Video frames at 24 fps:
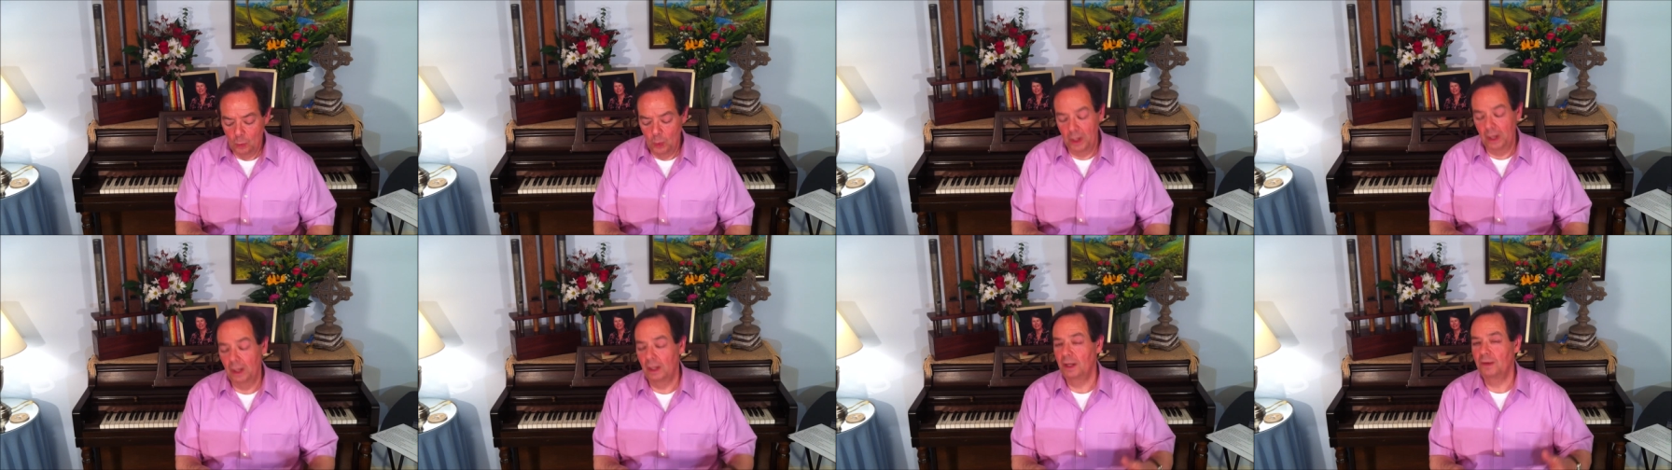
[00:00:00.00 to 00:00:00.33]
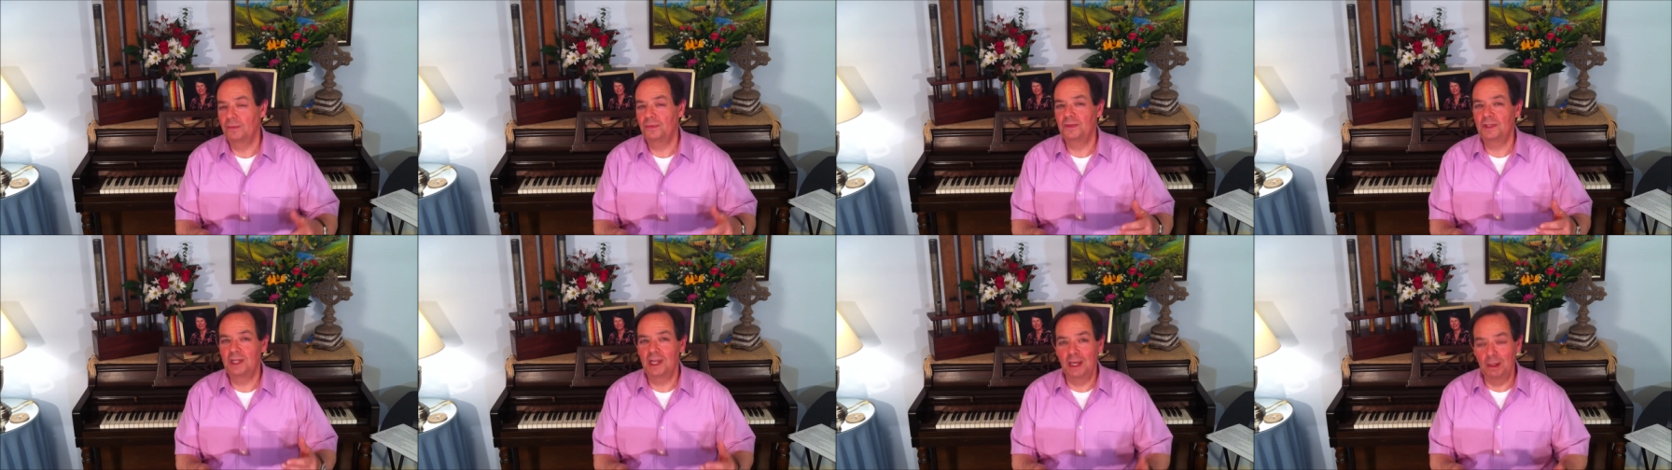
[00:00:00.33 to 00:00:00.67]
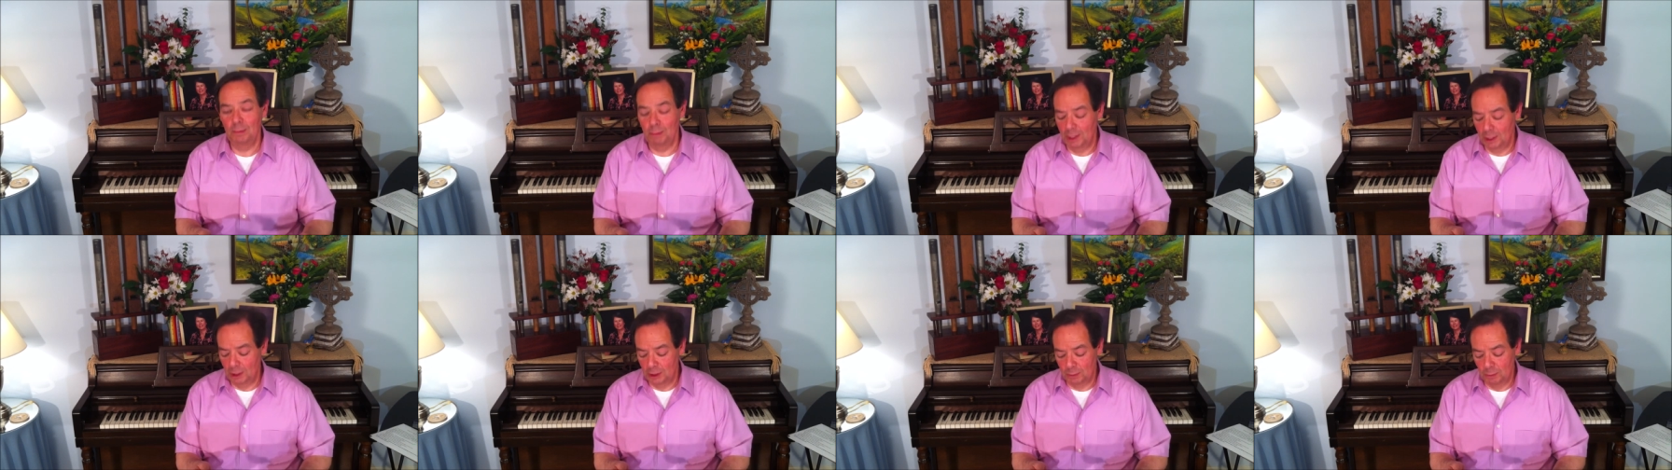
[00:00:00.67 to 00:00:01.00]
Well, if
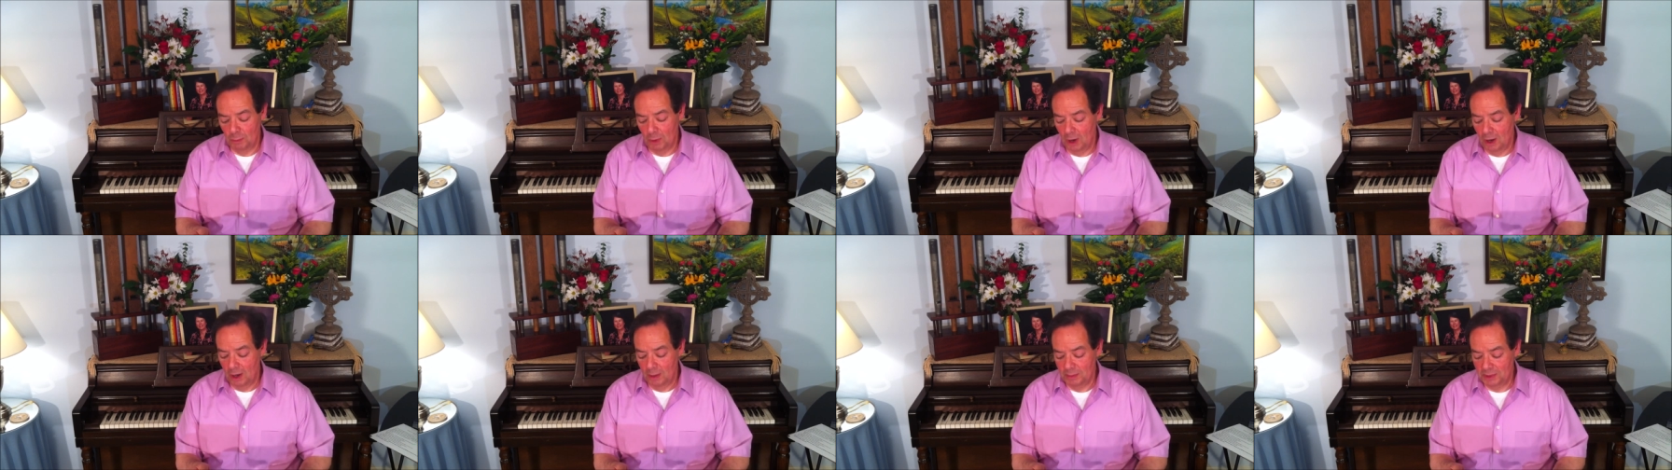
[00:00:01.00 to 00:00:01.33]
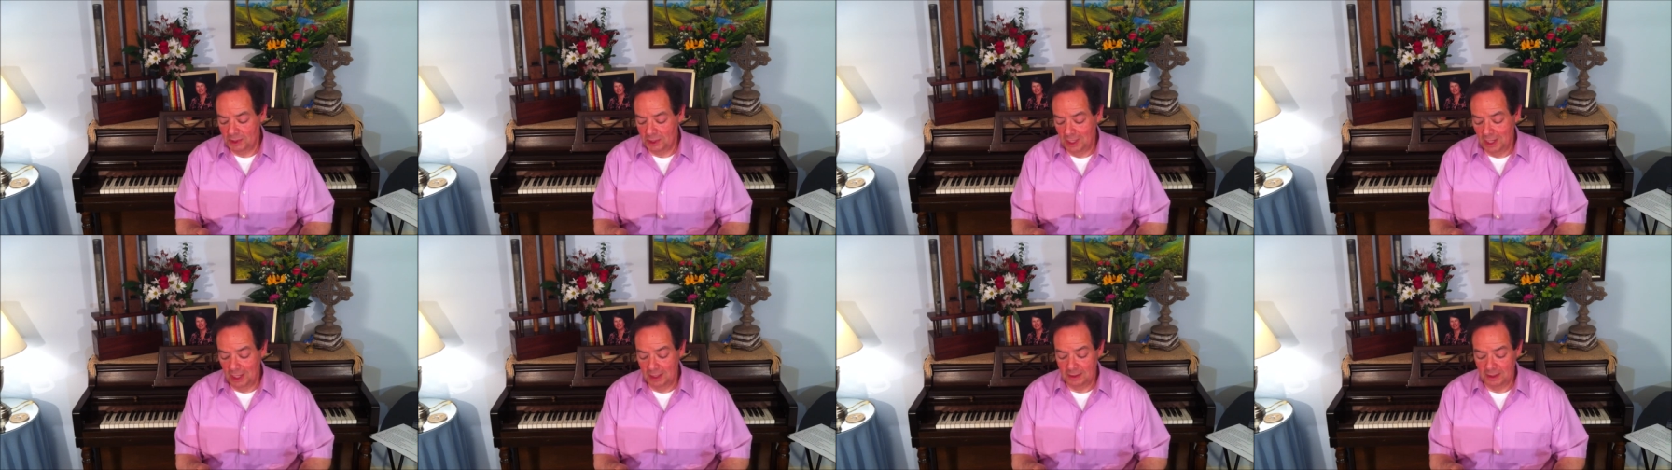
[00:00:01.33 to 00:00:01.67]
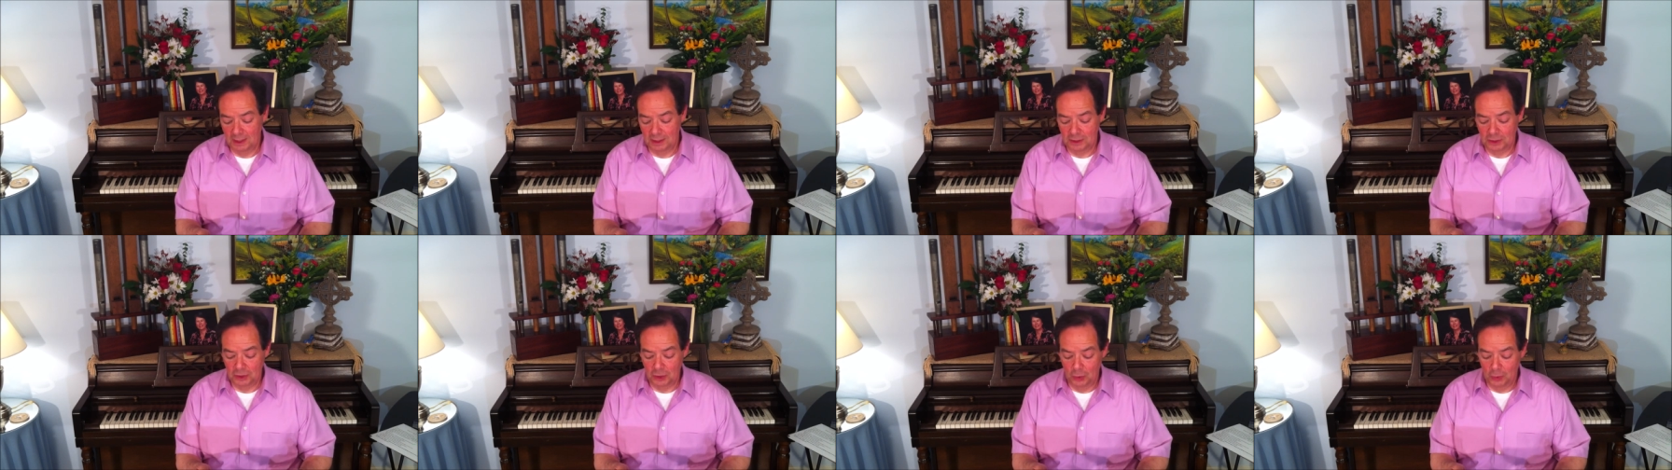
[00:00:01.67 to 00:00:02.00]
Timmy's mom
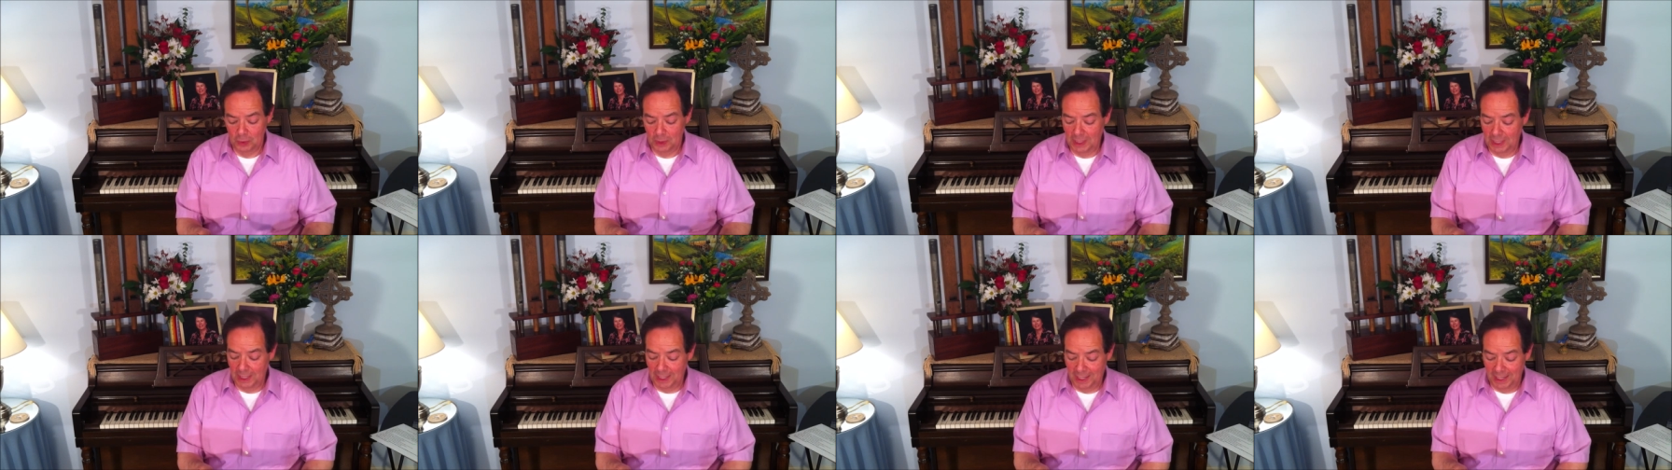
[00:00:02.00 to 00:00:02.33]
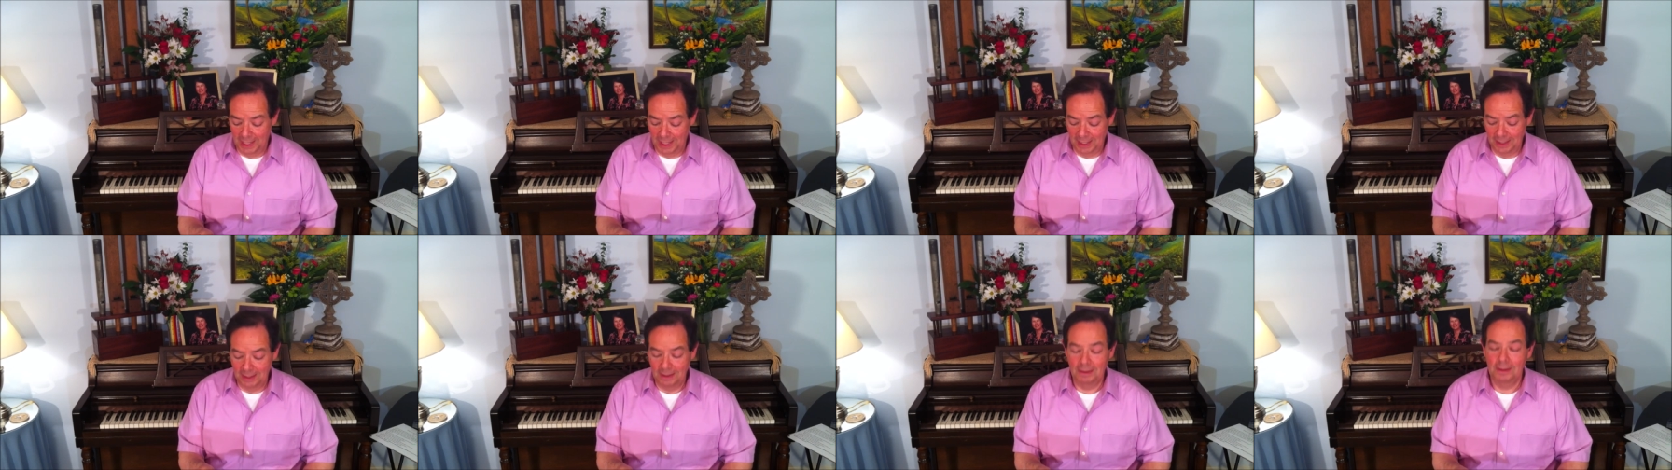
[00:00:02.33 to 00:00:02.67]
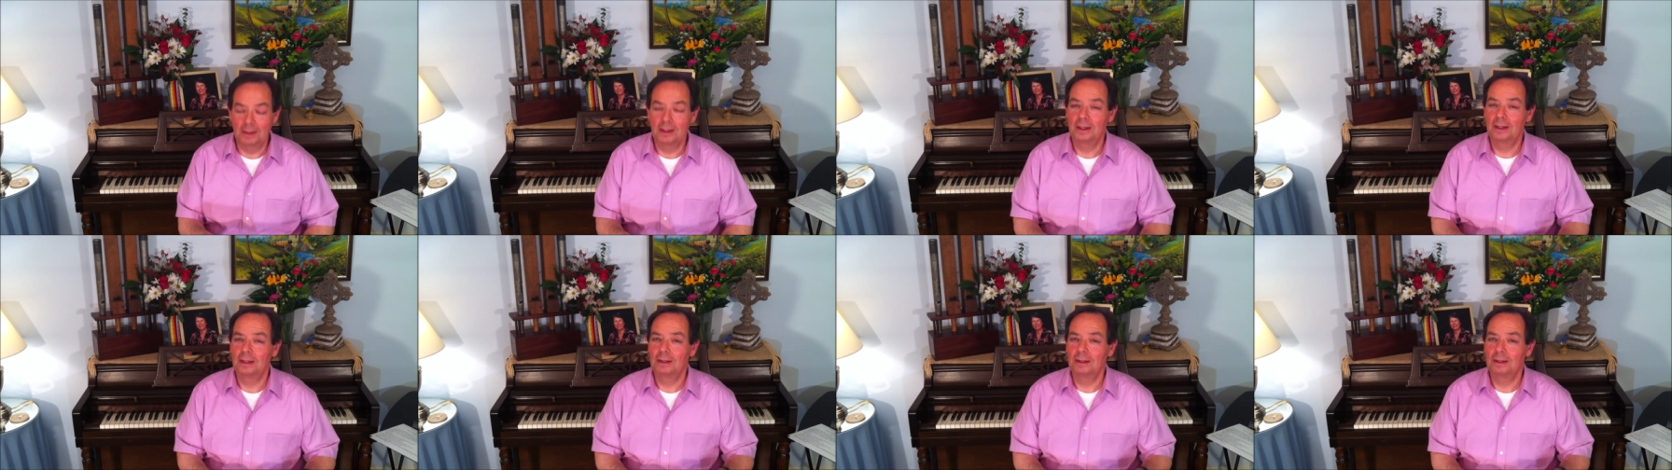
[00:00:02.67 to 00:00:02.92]
says it's okay,